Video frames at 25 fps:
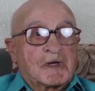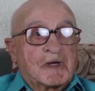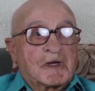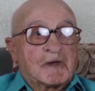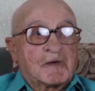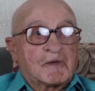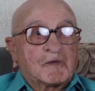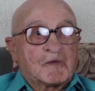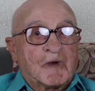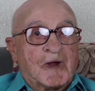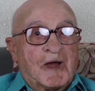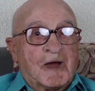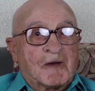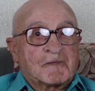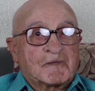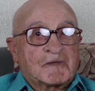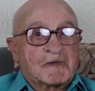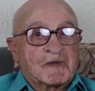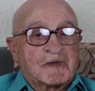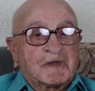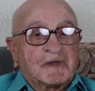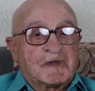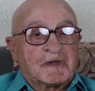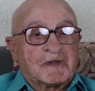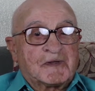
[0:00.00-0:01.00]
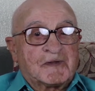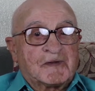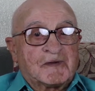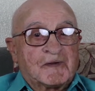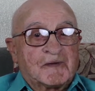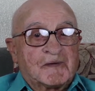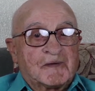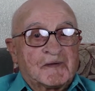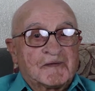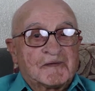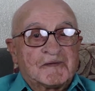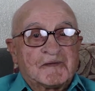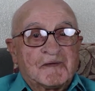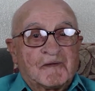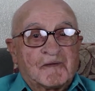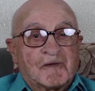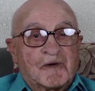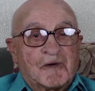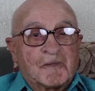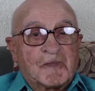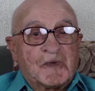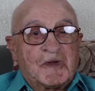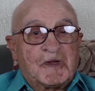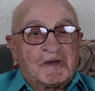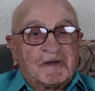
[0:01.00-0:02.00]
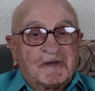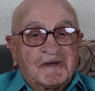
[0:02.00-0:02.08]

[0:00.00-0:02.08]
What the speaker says: I got drafted into the Army.